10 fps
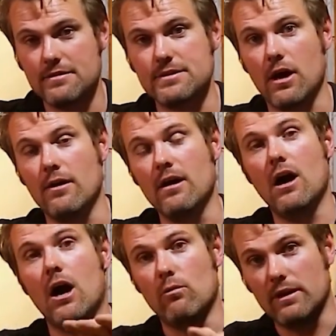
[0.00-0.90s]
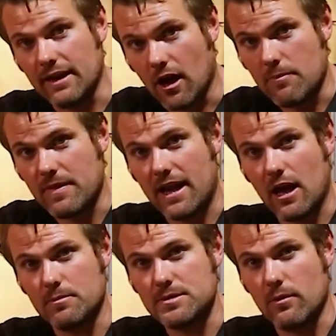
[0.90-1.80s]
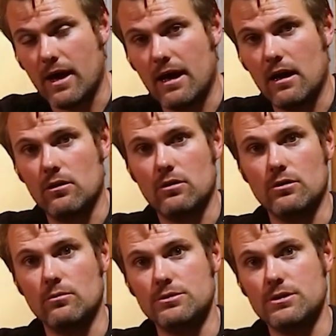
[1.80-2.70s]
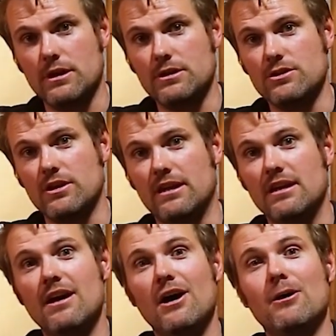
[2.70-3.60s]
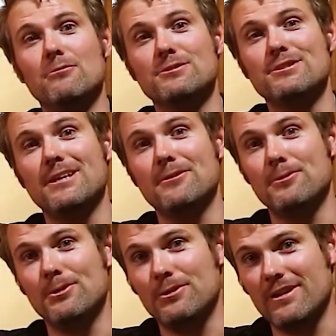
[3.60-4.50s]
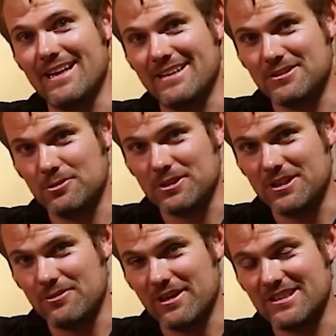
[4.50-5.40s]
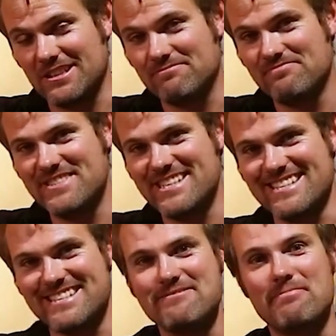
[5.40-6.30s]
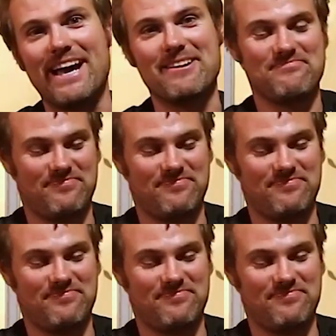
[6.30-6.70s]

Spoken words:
So I really hope that helps you out along your wood turning journey. I will see you all and talk to you directly. Cheers, bye.